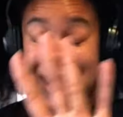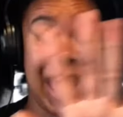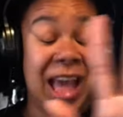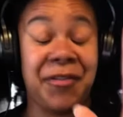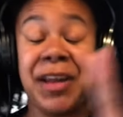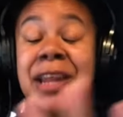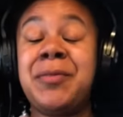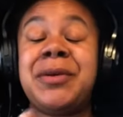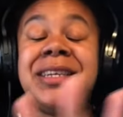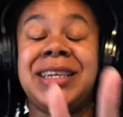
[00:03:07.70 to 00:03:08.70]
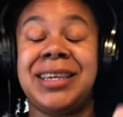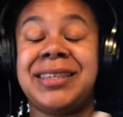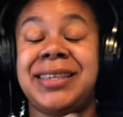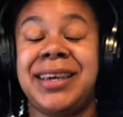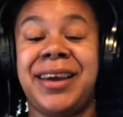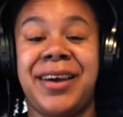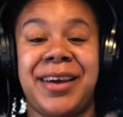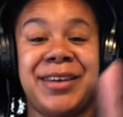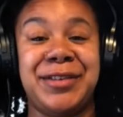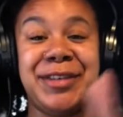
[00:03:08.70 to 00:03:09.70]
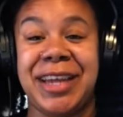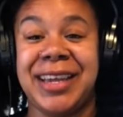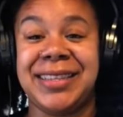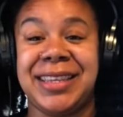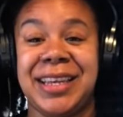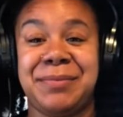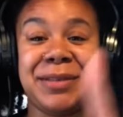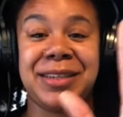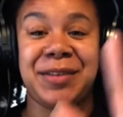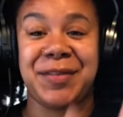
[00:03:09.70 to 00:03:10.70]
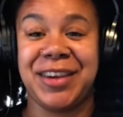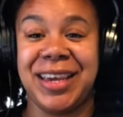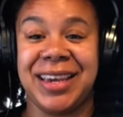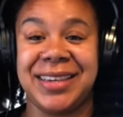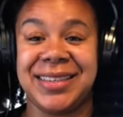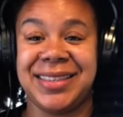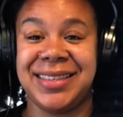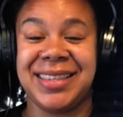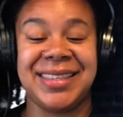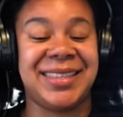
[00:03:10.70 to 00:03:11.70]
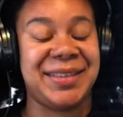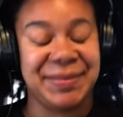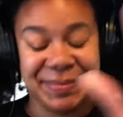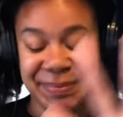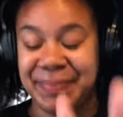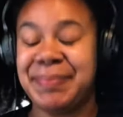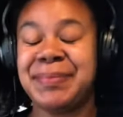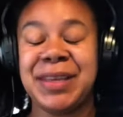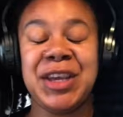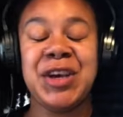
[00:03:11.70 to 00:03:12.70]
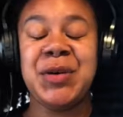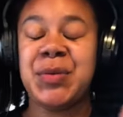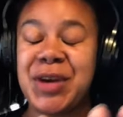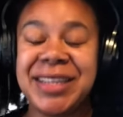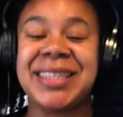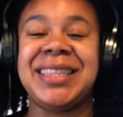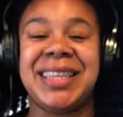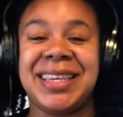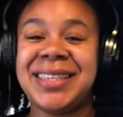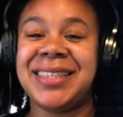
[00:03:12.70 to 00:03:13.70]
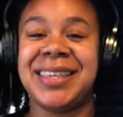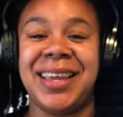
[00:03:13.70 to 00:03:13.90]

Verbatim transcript: if anybody is here and under 18, please cover your ears. There's some words in this.